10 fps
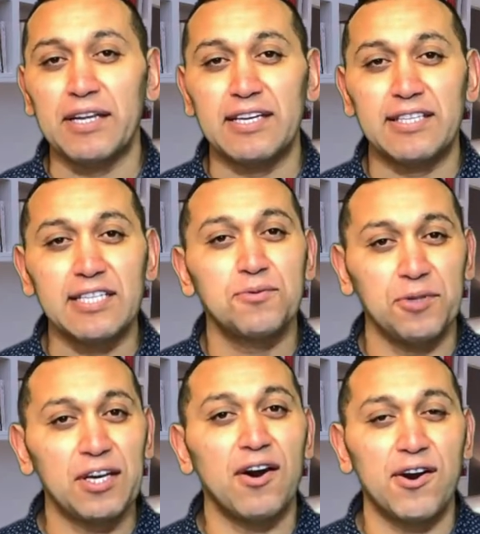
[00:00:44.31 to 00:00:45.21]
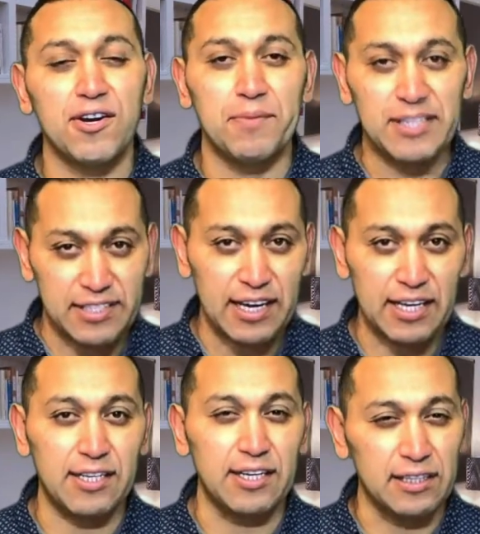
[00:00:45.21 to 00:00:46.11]
It's really hard to
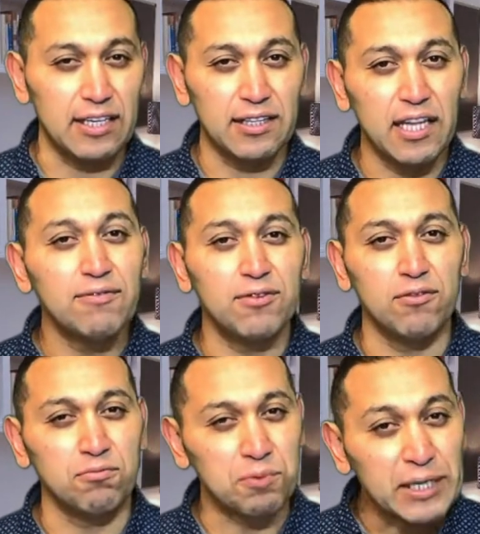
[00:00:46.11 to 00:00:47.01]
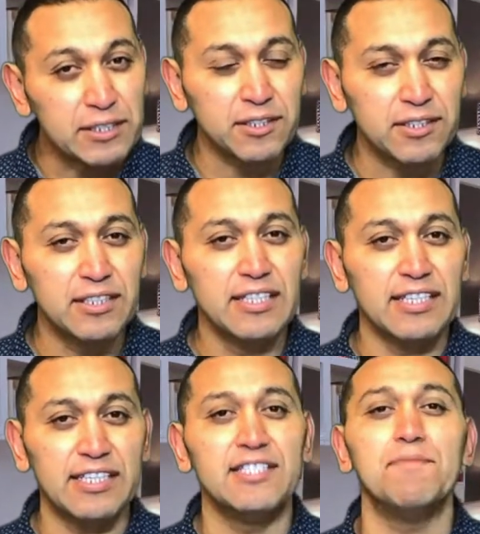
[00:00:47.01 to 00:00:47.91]
maintain a level of rigor
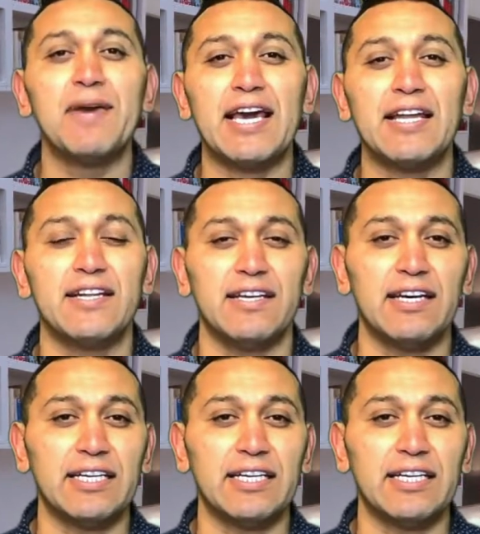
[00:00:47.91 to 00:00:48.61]
and demand